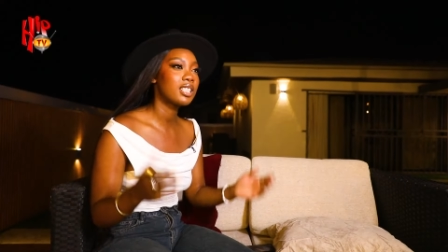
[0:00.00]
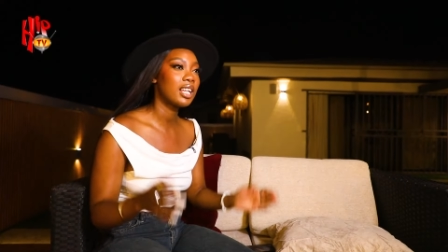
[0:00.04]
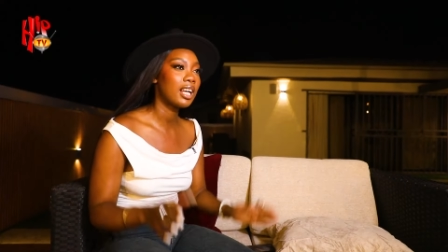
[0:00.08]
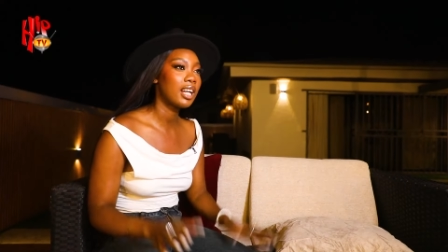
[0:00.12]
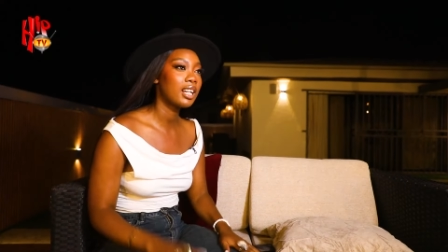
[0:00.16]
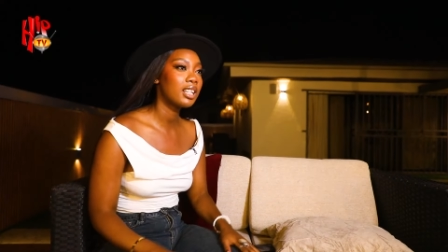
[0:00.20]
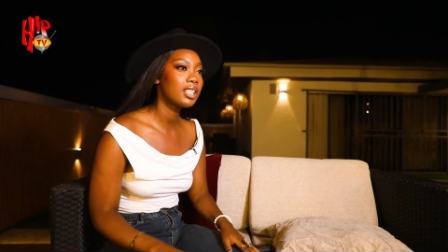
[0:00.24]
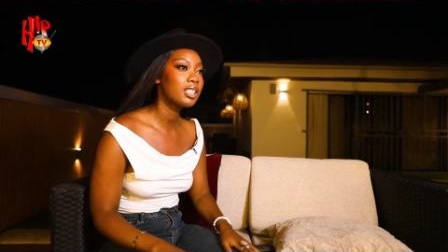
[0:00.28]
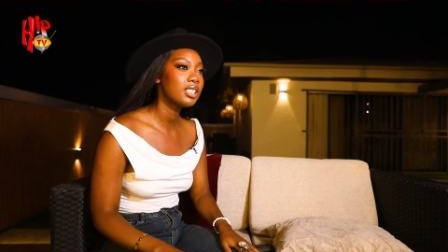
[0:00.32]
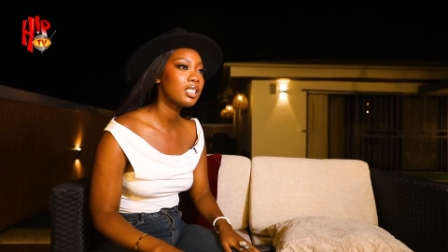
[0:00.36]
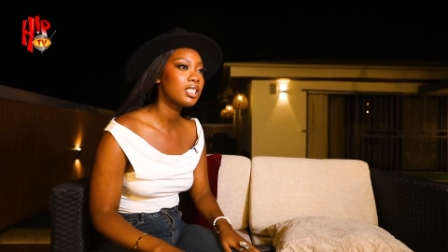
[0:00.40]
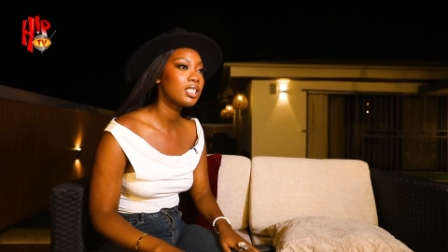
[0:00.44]

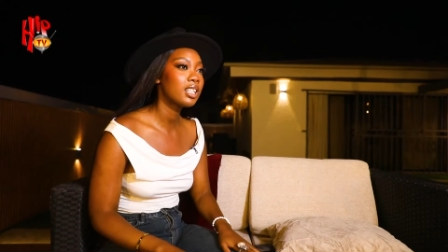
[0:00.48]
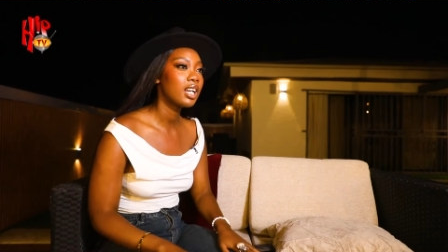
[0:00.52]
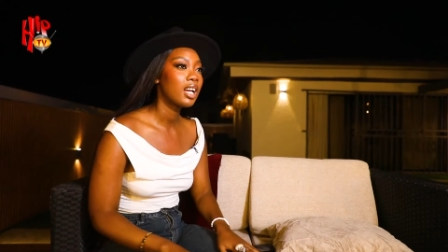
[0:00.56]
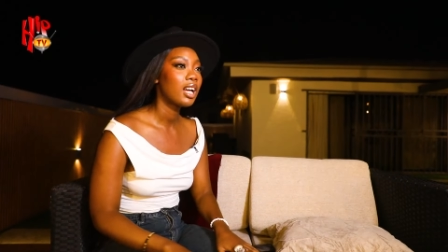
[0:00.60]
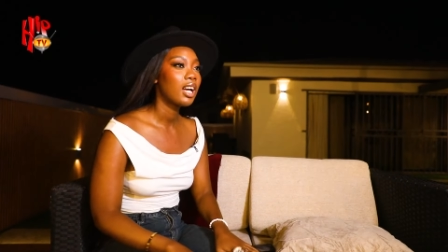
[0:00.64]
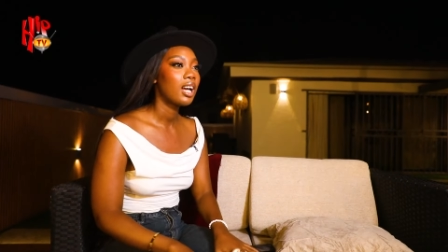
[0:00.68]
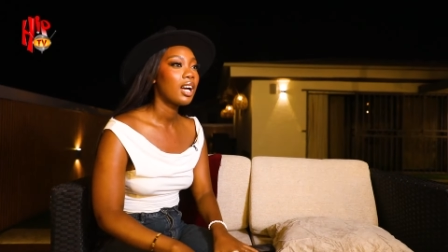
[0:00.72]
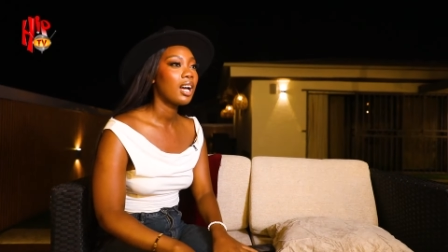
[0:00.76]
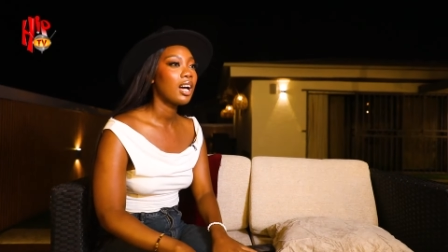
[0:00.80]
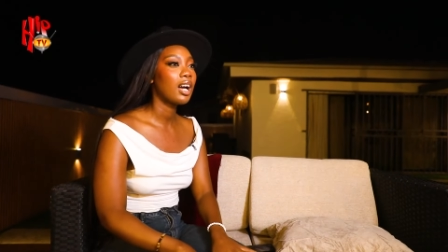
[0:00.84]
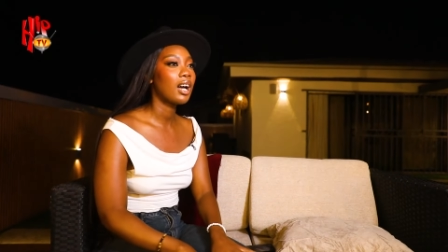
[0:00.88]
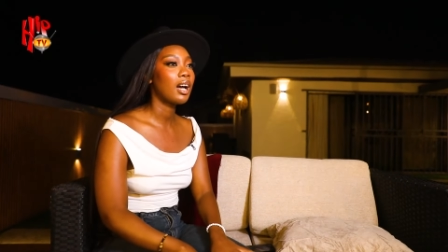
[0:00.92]
talent
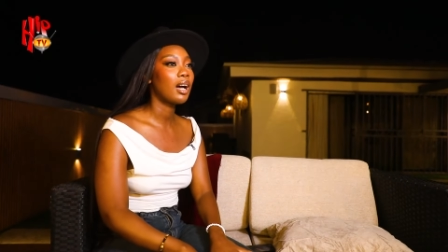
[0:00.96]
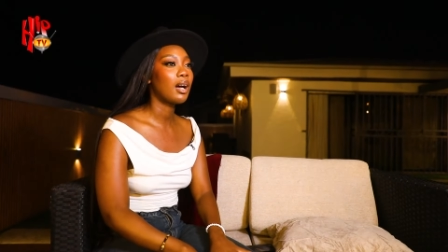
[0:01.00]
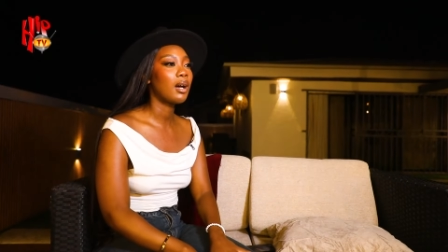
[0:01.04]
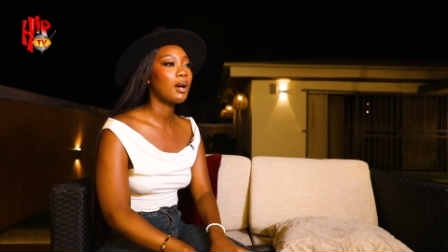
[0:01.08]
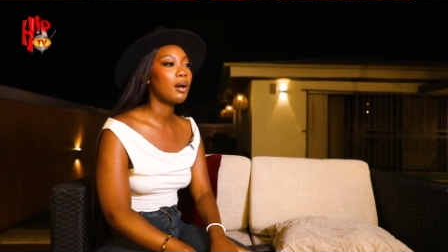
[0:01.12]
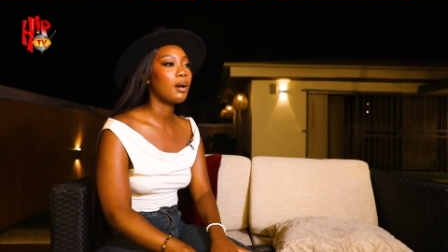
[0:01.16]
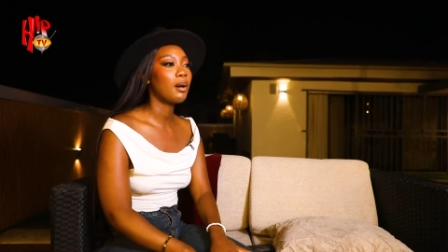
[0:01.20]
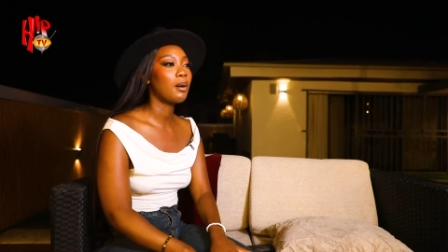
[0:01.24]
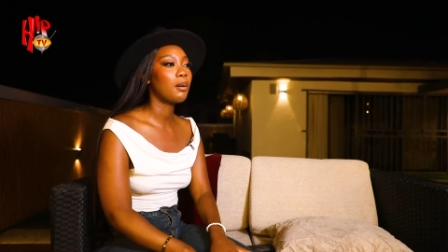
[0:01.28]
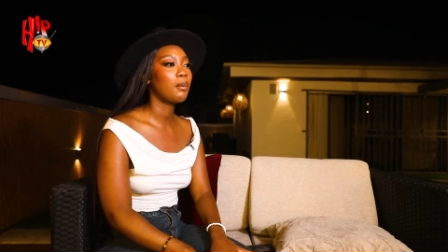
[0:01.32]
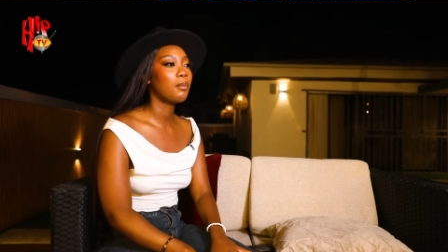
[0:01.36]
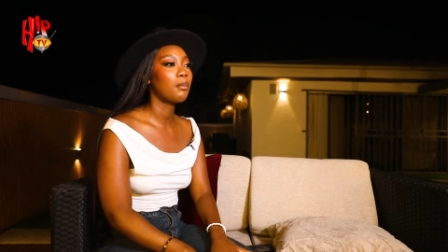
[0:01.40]

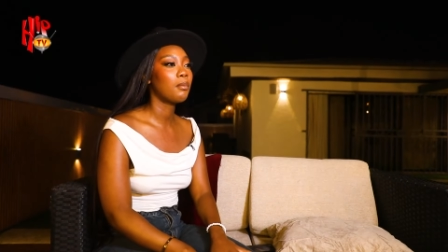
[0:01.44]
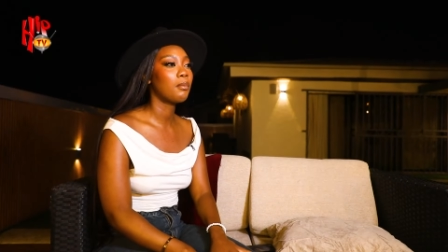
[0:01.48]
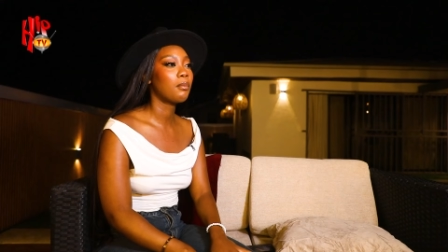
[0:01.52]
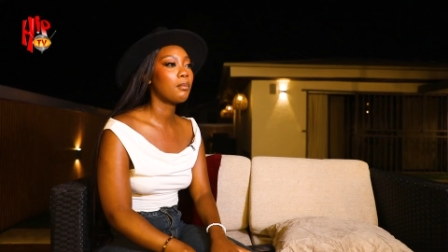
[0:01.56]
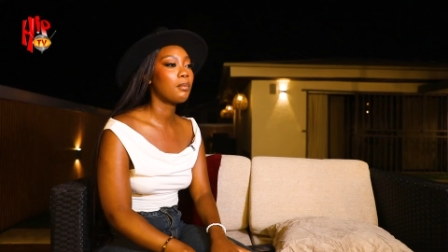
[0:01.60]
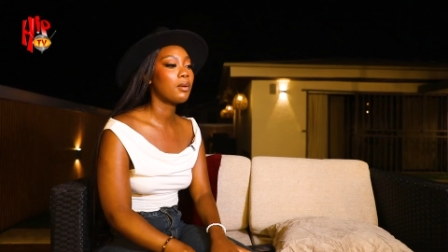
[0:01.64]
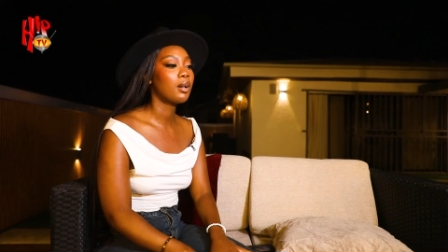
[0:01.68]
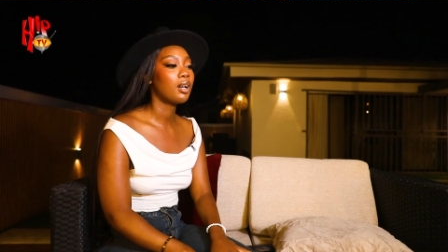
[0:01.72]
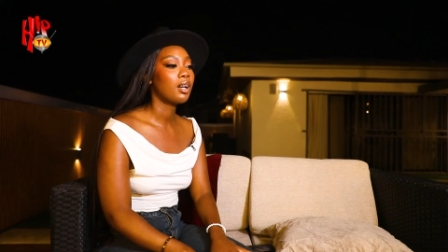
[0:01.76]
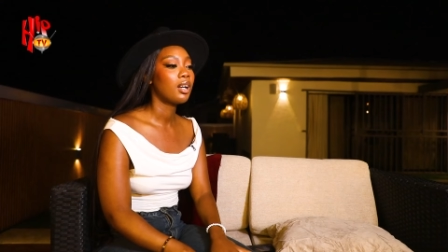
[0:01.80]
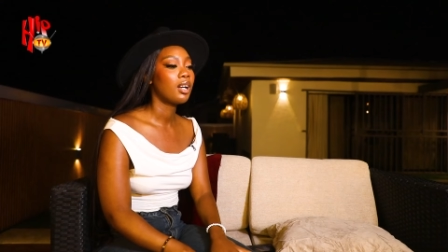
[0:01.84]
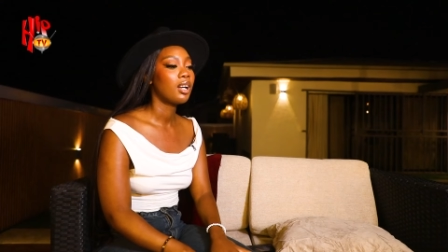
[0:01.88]

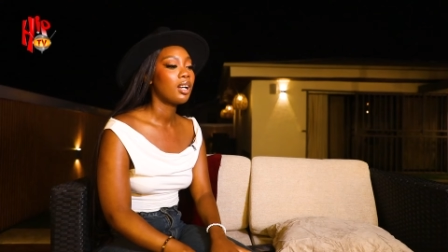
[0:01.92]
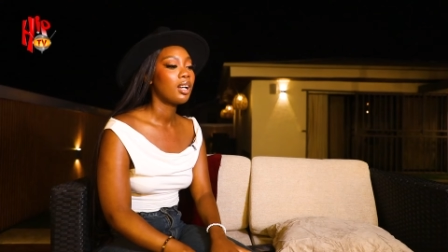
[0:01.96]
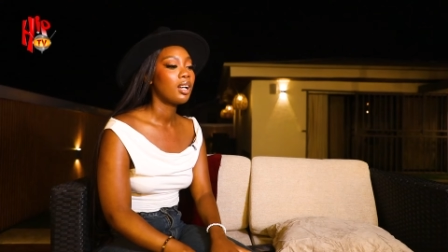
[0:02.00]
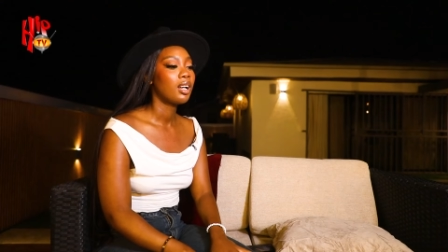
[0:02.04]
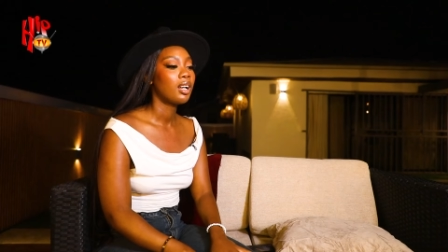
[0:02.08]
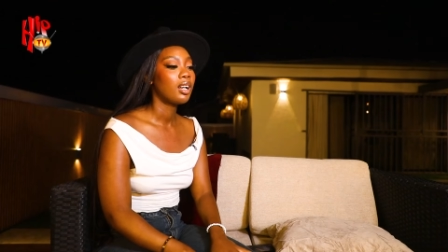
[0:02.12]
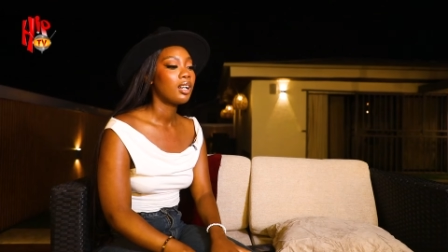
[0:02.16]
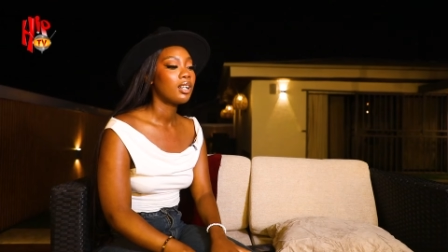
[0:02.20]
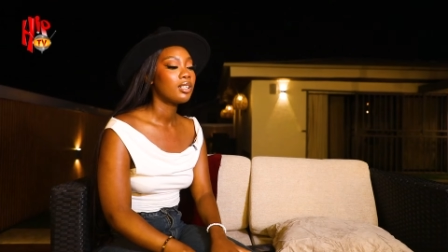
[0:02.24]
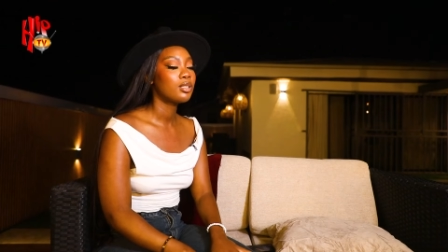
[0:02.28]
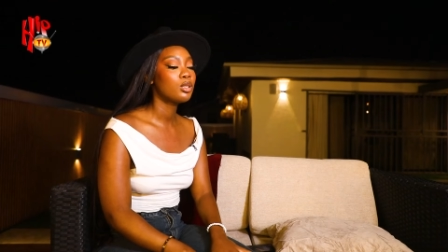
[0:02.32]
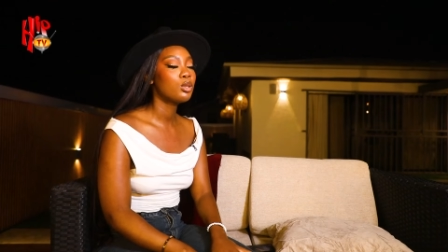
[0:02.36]
um,
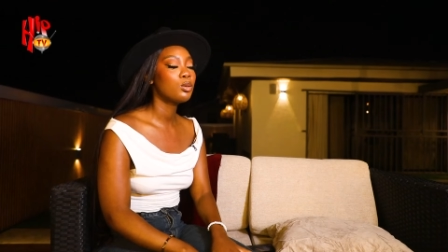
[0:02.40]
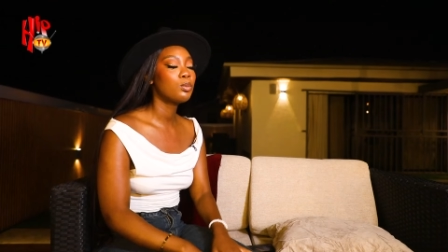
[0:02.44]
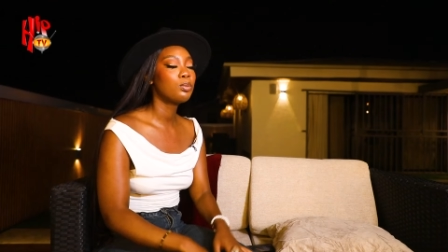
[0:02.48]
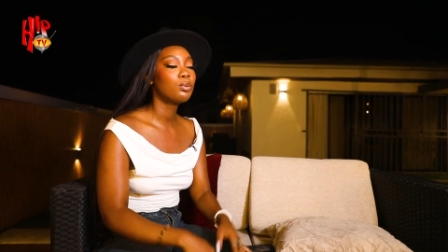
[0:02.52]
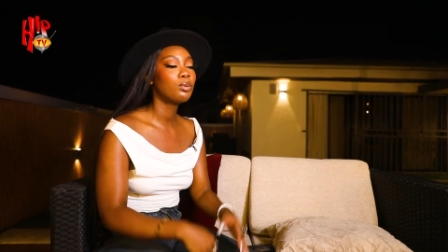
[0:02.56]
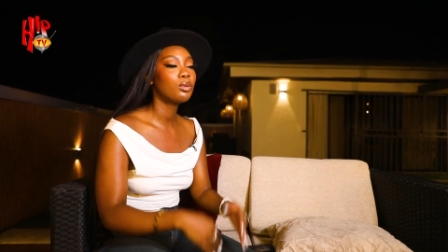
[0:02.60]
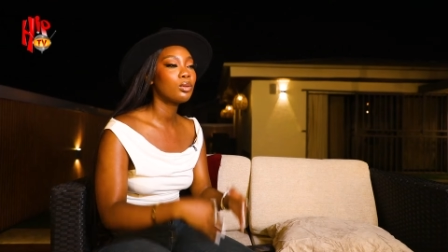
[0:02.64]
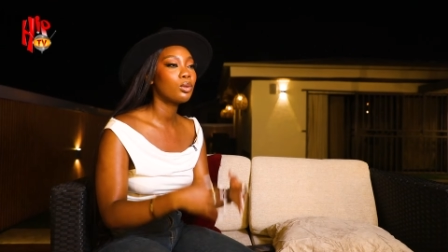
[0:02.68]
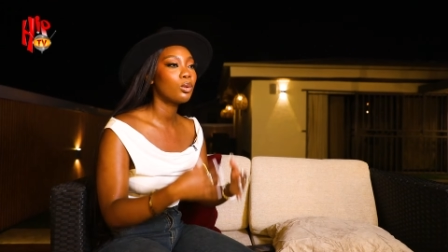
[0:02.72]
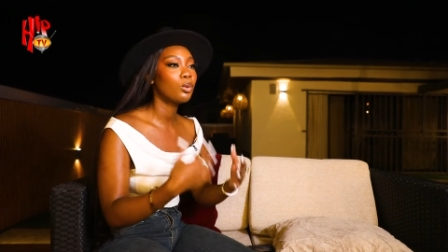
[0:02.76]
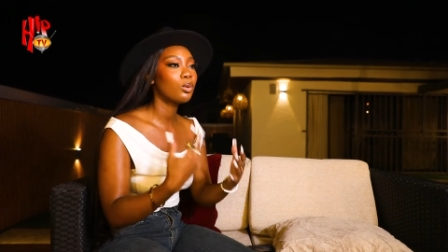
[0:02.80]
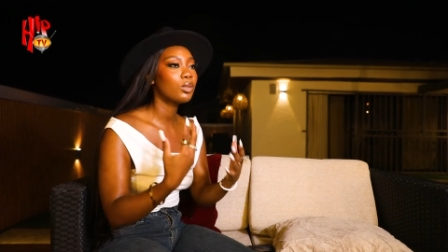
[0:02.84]
to
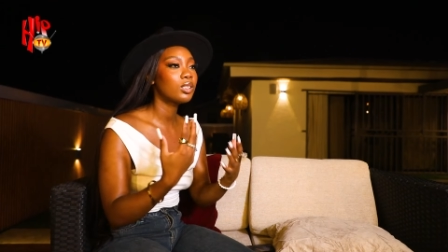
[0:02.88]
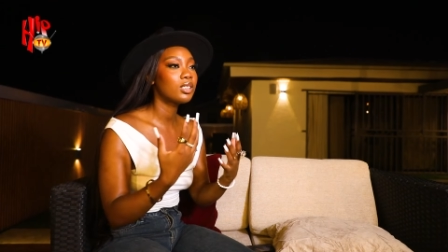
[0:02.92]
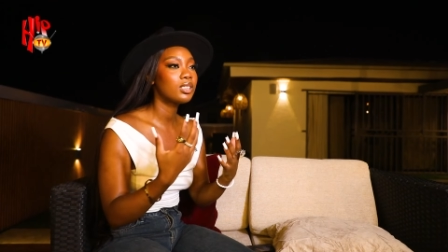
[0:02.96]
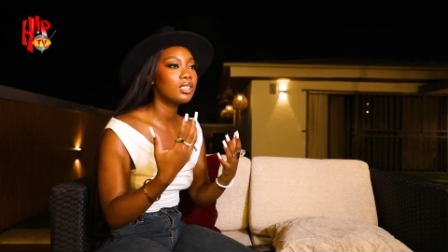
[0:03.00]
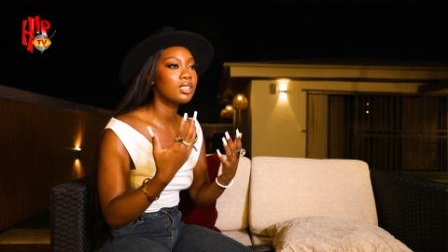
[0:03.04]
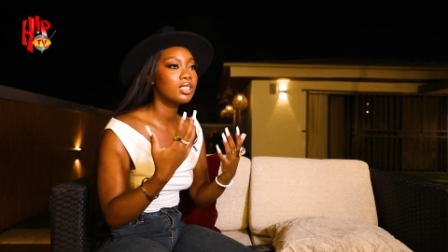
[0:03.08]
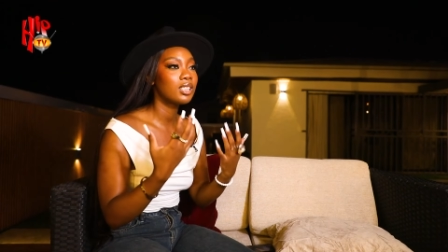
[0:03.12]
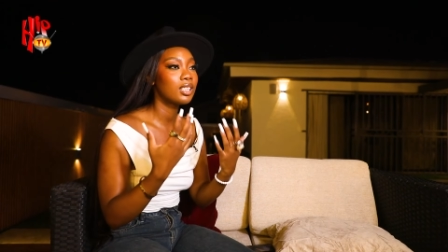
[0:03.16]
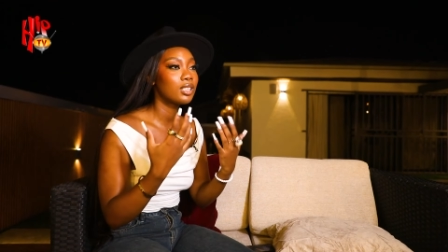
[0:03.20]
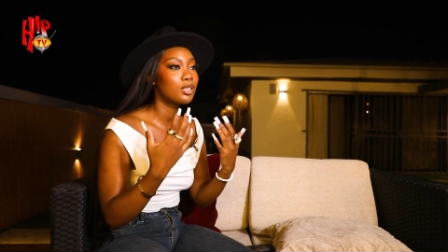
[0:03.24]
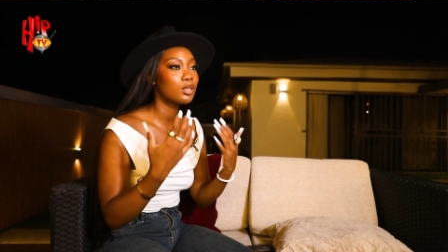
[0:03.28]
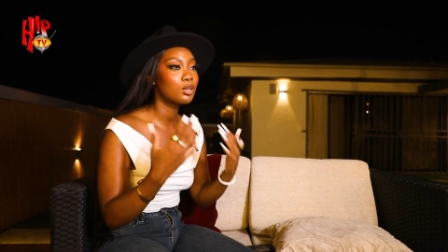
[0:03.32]
put all
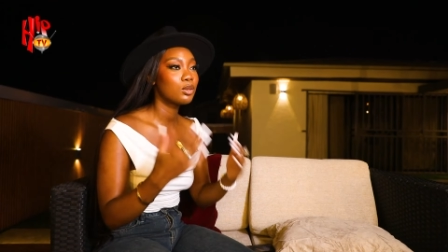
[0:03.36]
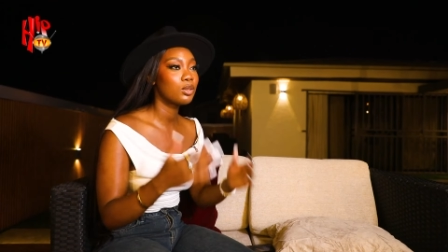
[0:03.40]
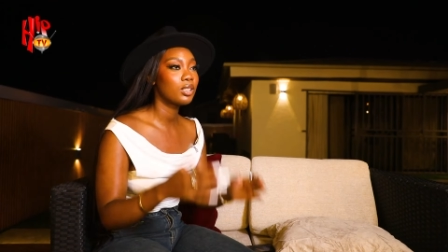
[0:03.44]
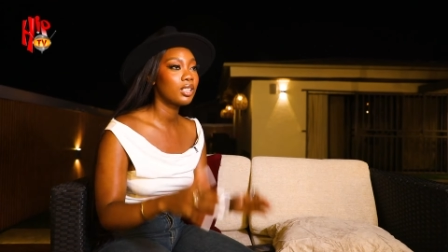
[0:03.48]
these things